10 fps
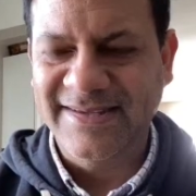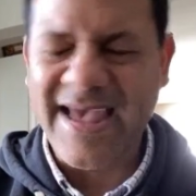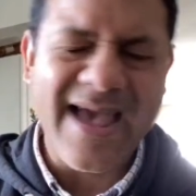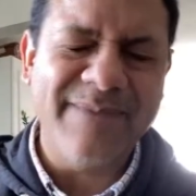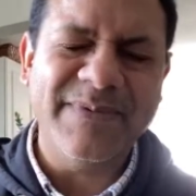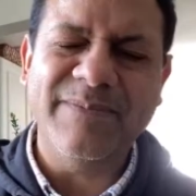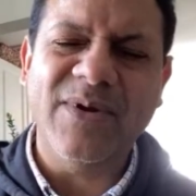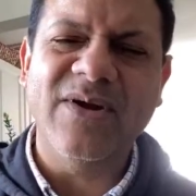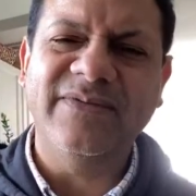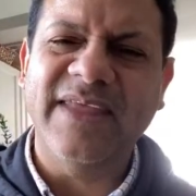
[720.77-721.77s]
Happy
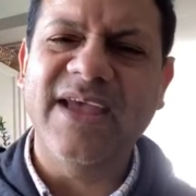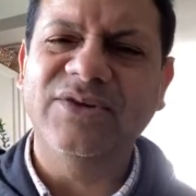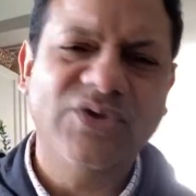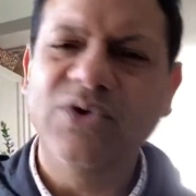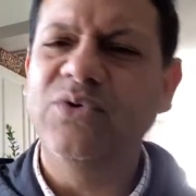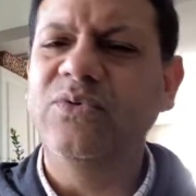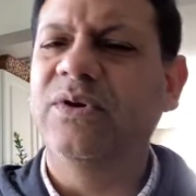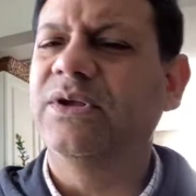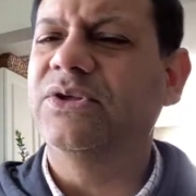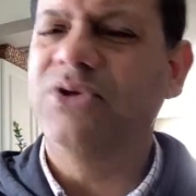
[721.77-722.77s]
birthday to
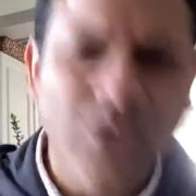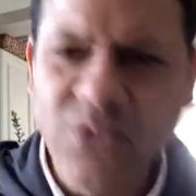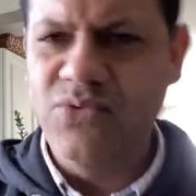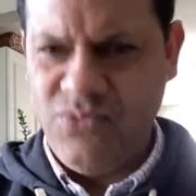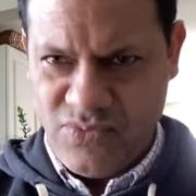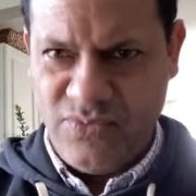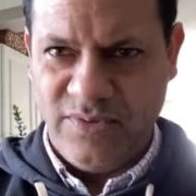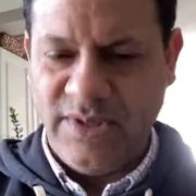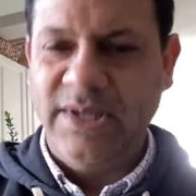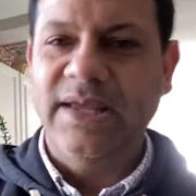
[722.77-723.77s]
you.
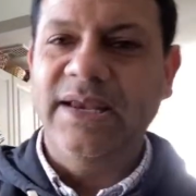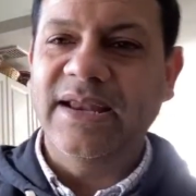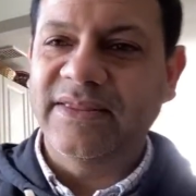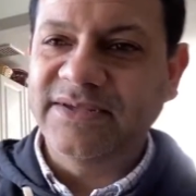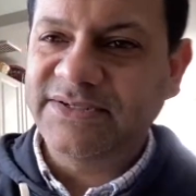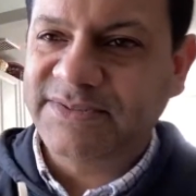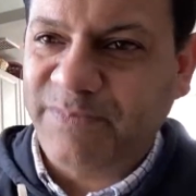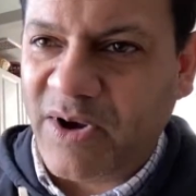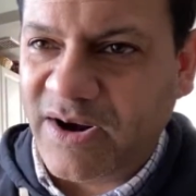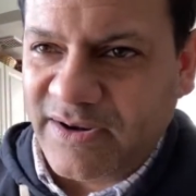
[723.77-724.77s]
Now, this
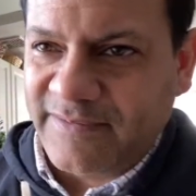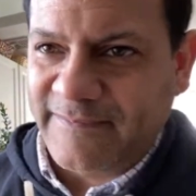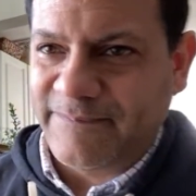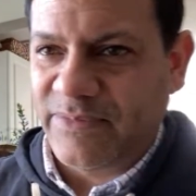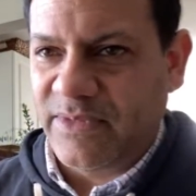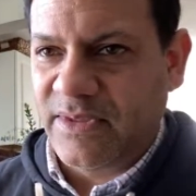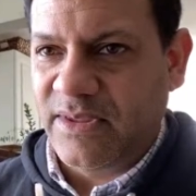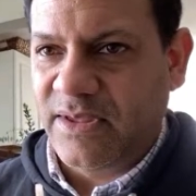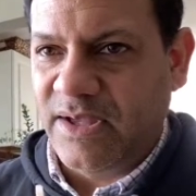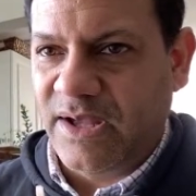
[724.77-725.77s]
part
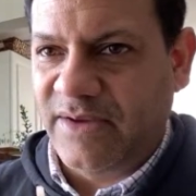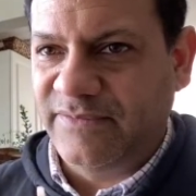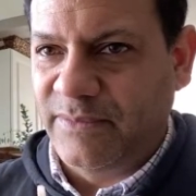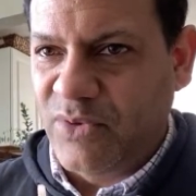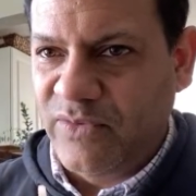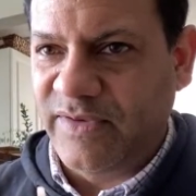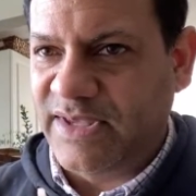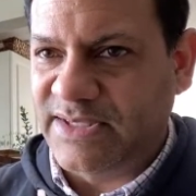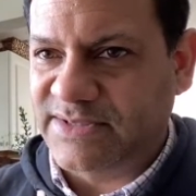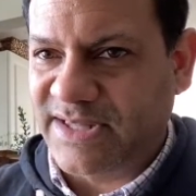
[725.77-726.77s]
of the
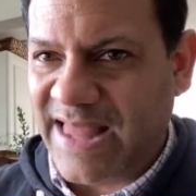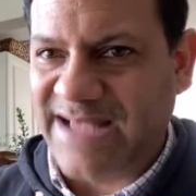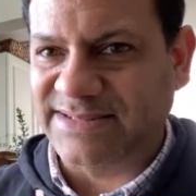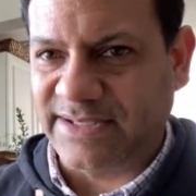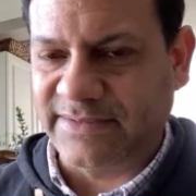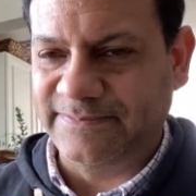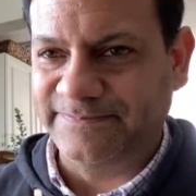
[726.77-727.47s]
movie is classic.